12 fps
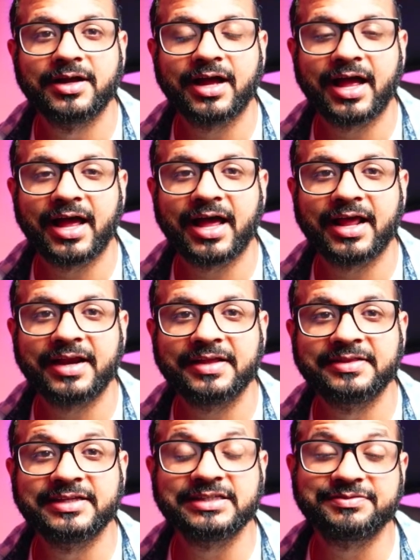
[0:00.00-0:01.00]
And
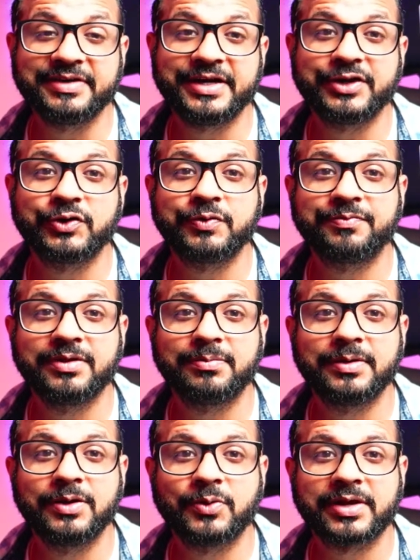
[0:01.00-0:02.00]
in this video, we'll
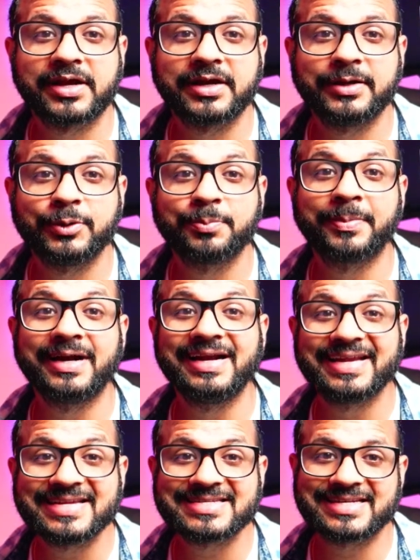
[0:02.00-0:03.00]
be looking into
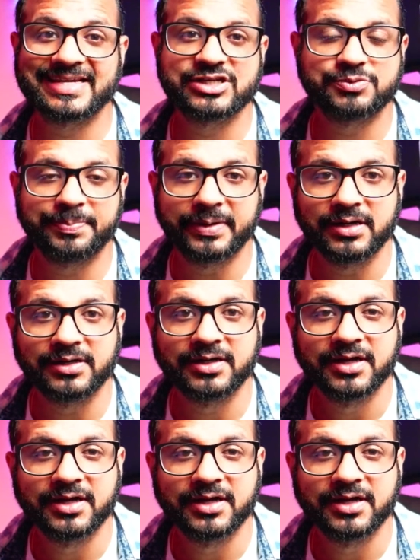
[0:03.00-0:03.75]
multi-stage build.